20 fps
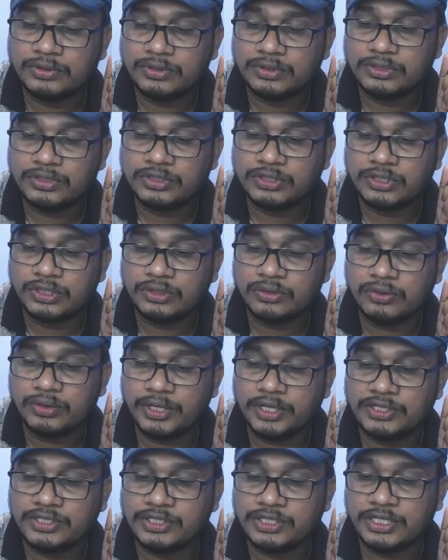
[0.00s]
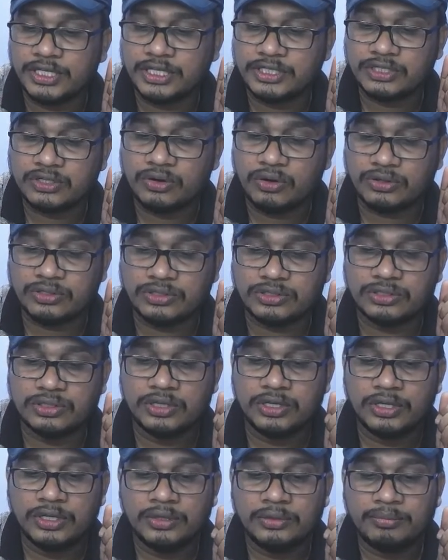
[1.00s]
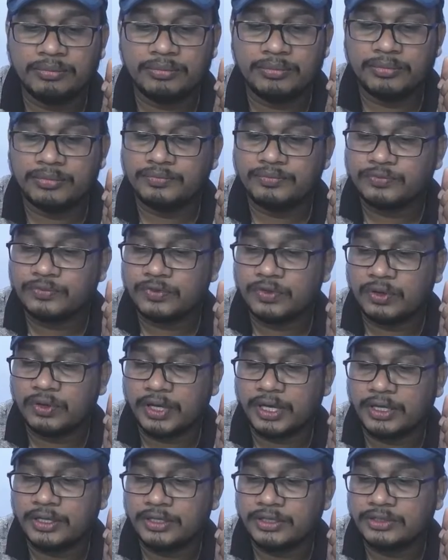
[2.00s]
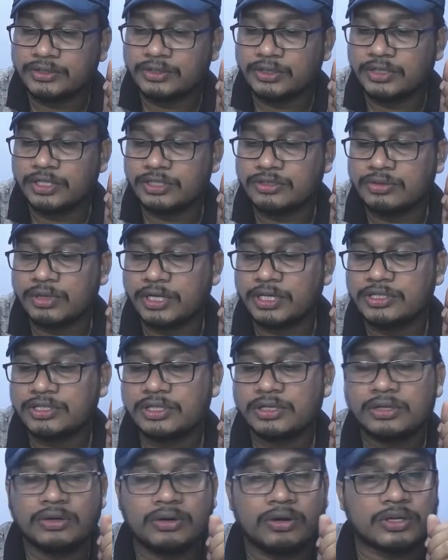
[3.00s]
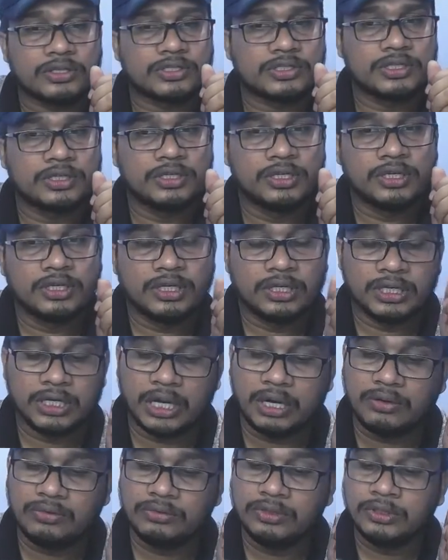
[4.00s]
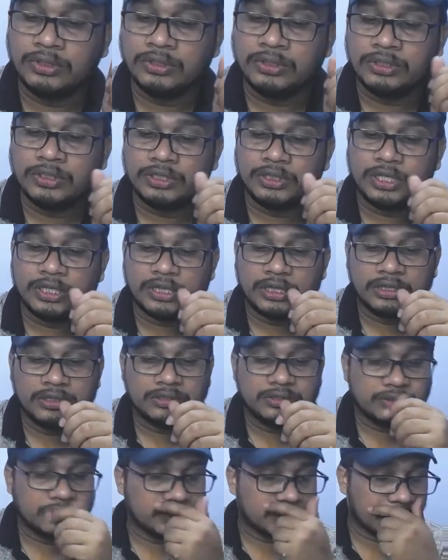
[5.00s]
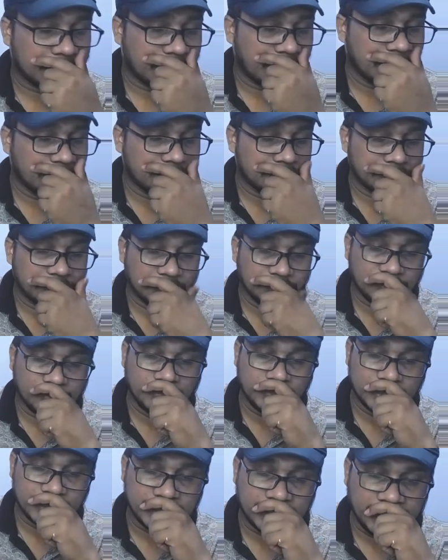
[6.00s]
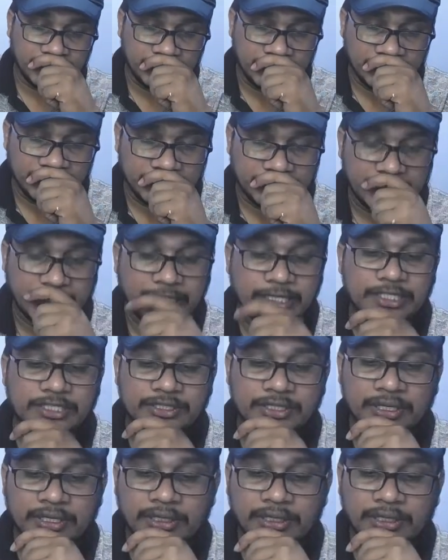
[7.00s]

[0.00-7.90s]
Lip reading: costs, costs. Okay, so this one is cost. Now the second question we will see, that is